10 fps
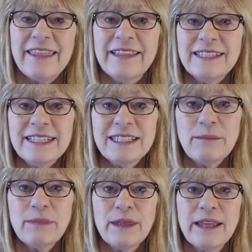This is
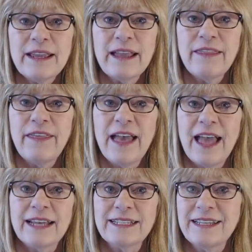something
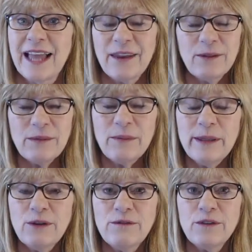that not only will
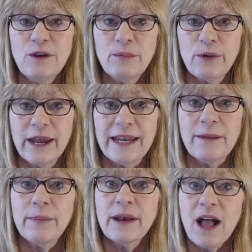be good for your brain,
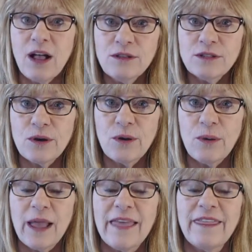but
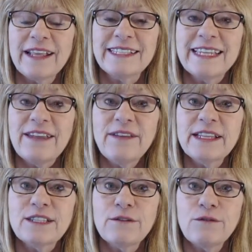also Thanksgiving
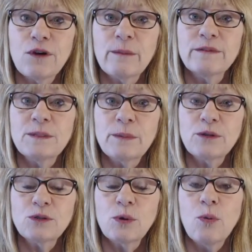is a form of
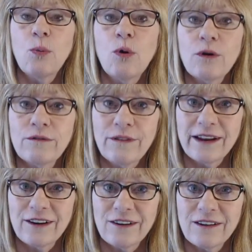spiritual
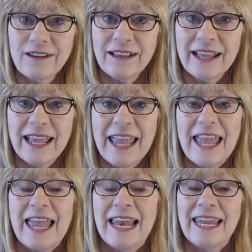warfare.
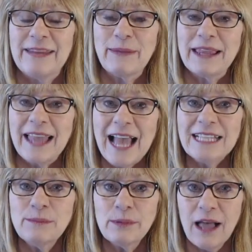In my
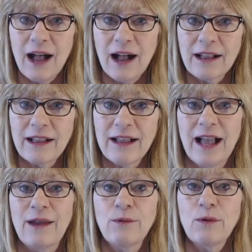last blog,
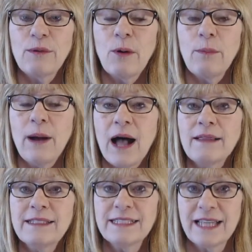I wrote about
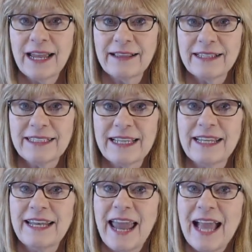Paul and Silas
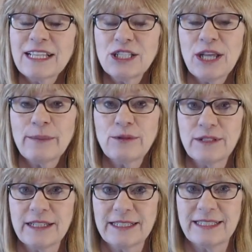in Acts chapter
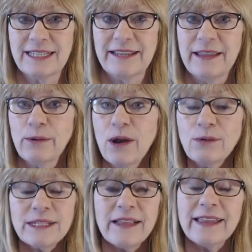16. They were
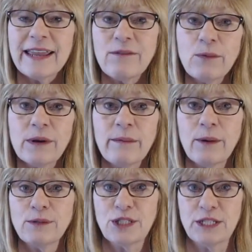out telling everyone
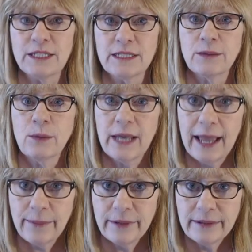about Jesus, and what
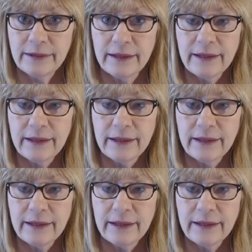happened?